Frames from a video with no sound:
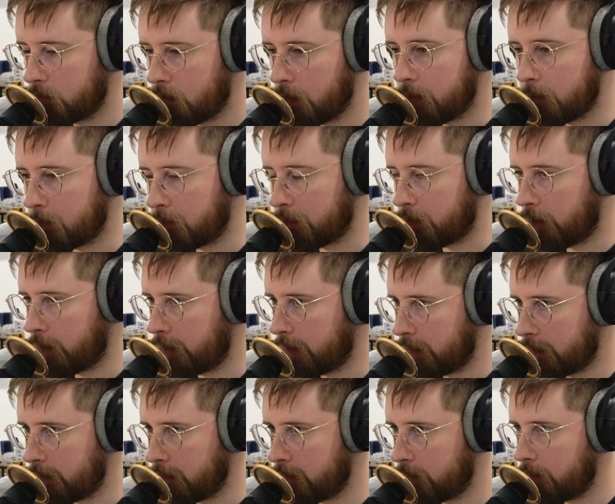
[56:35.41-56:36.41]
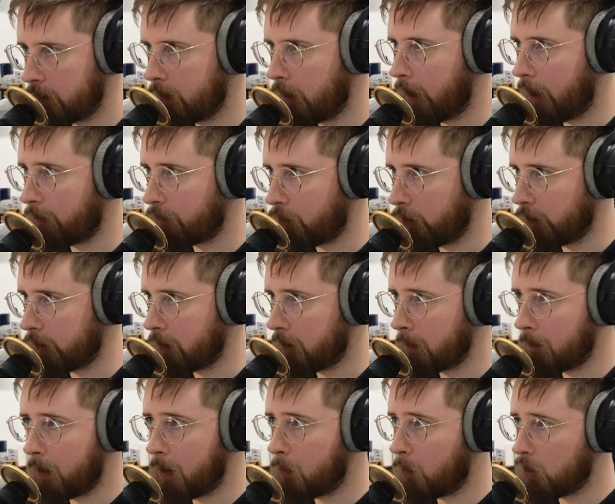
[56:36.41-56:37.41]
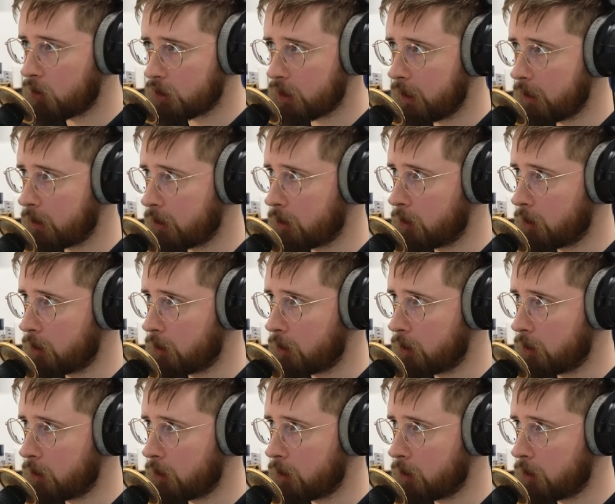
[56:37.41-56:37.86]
and we've got it in, and I've got it in my watch later